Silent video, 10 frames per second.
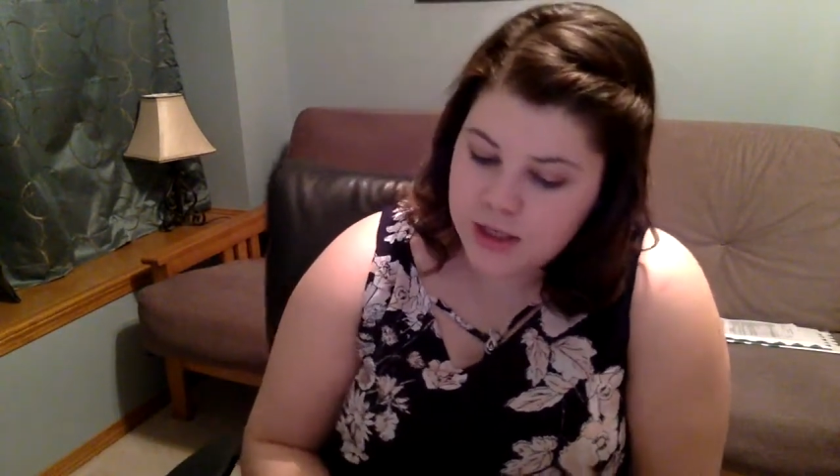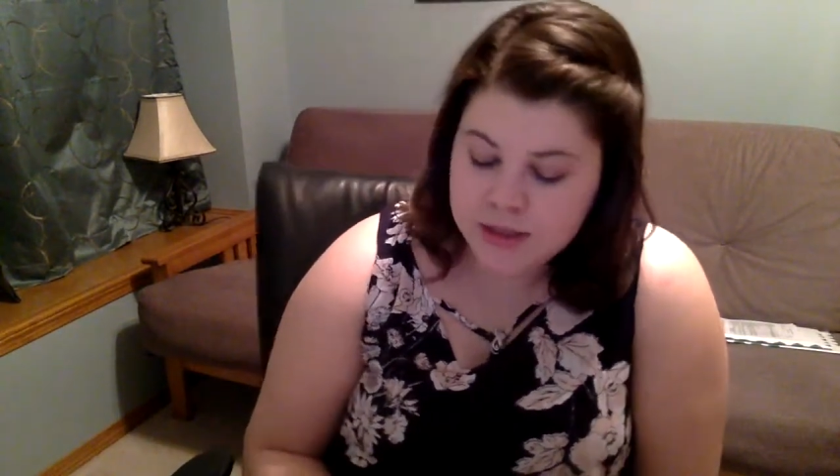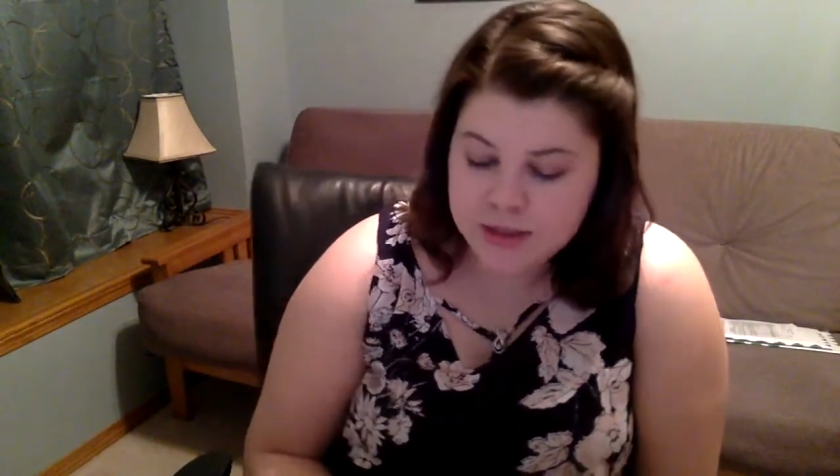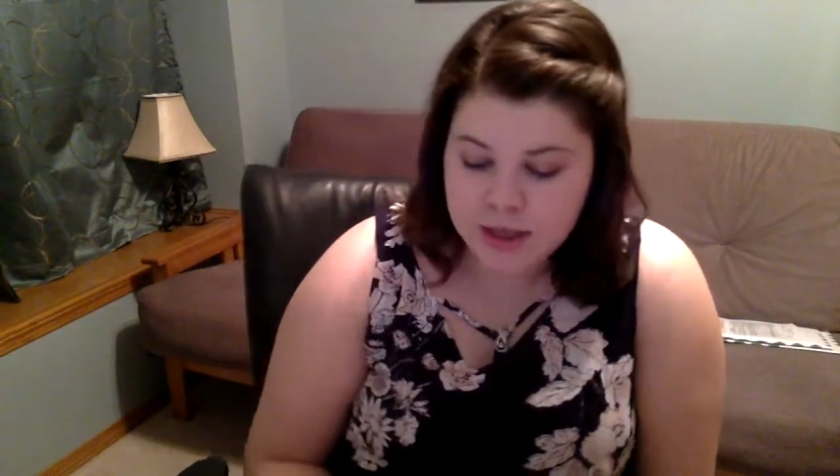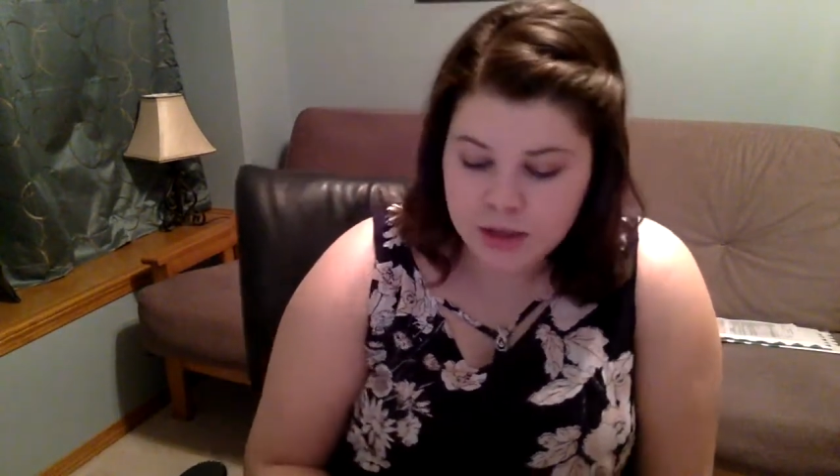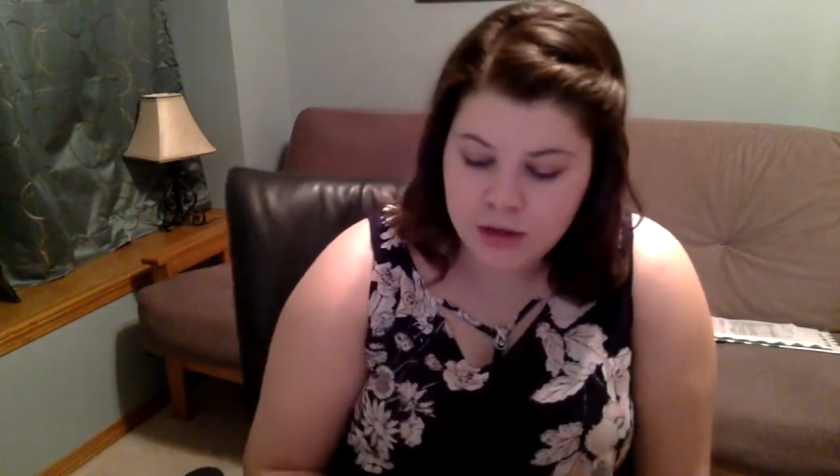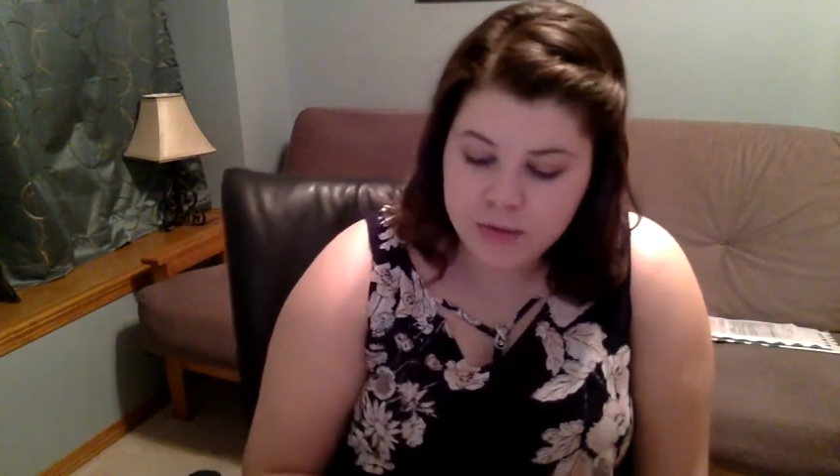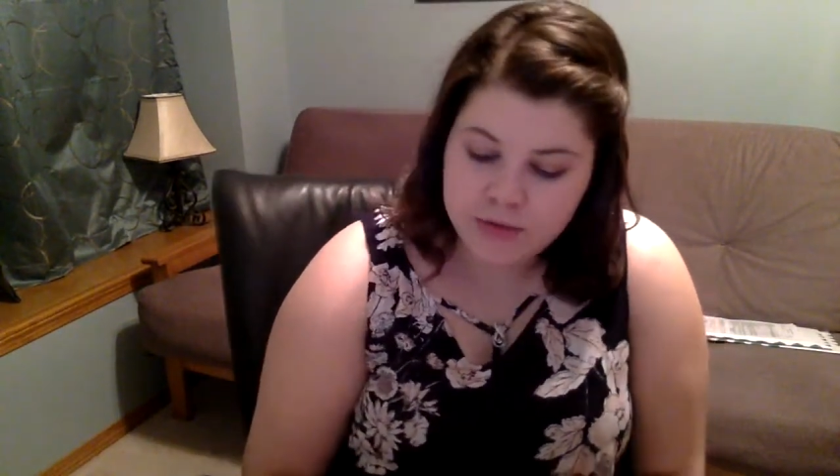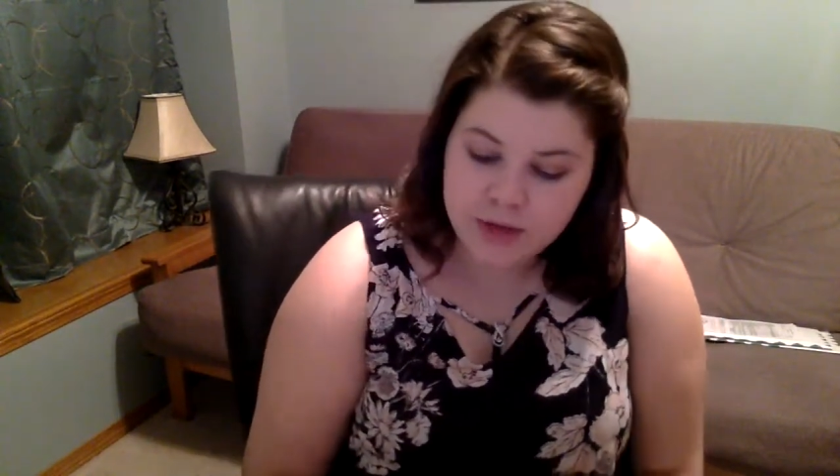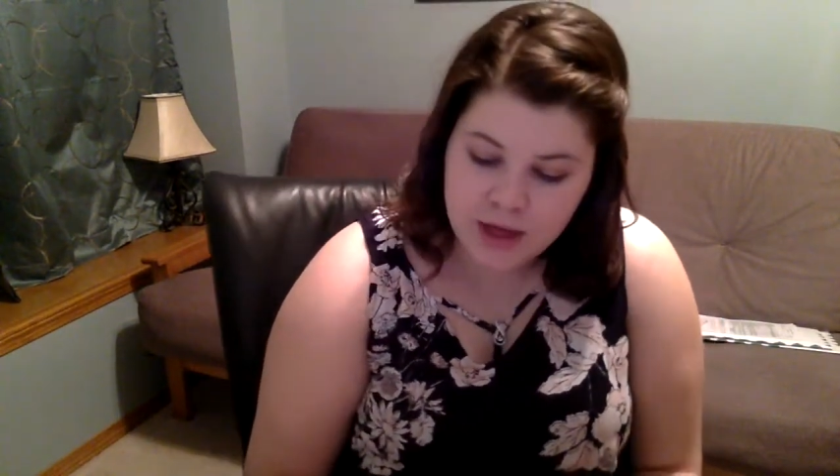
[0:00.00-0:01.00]
and tag along
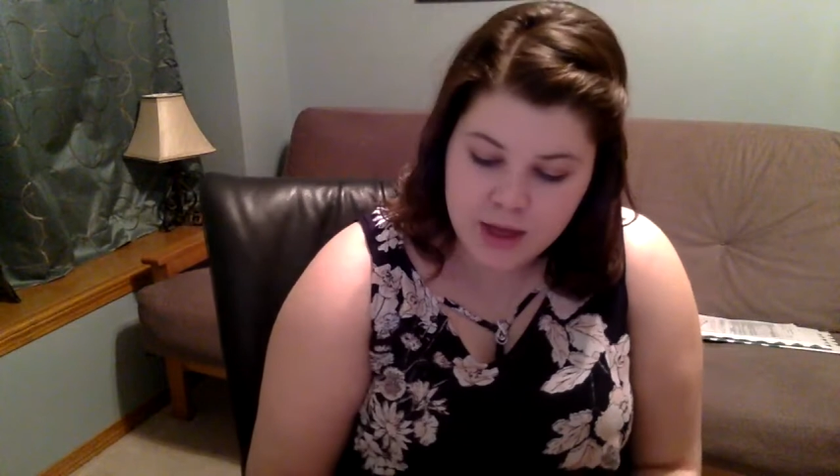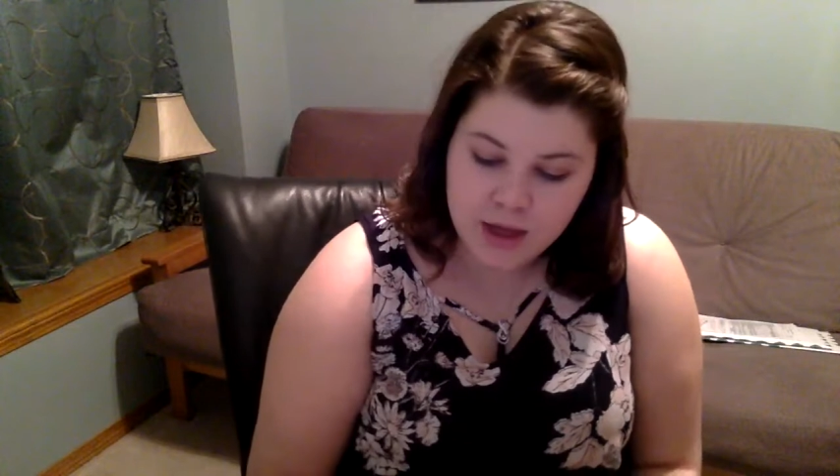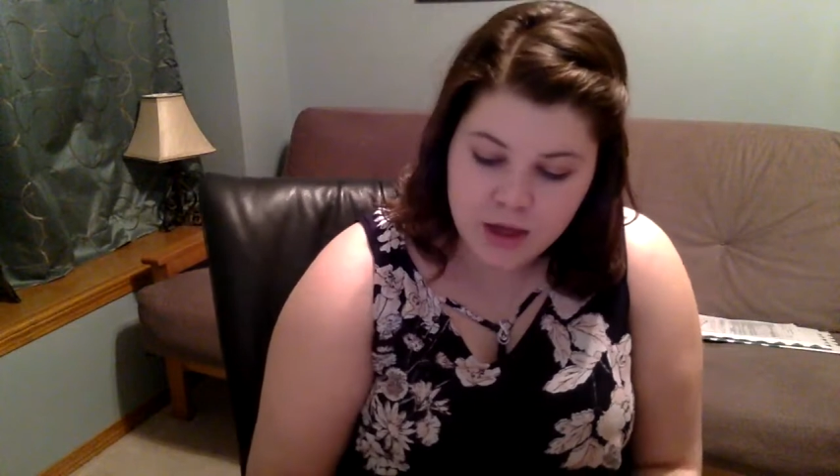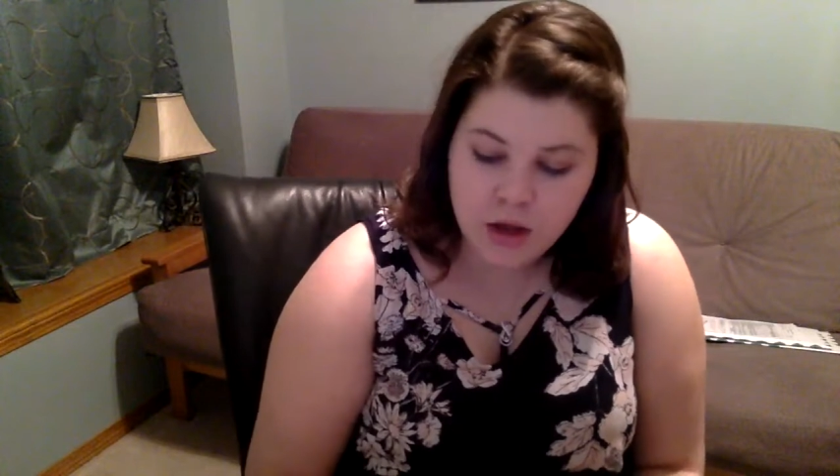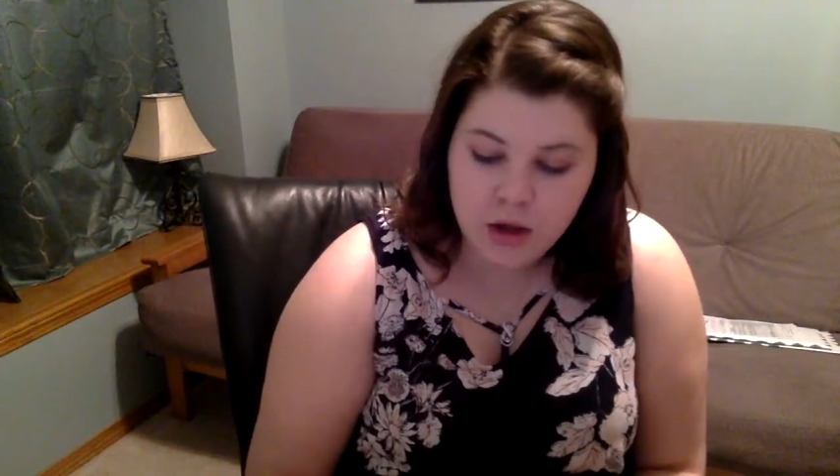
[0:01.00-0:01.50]
with K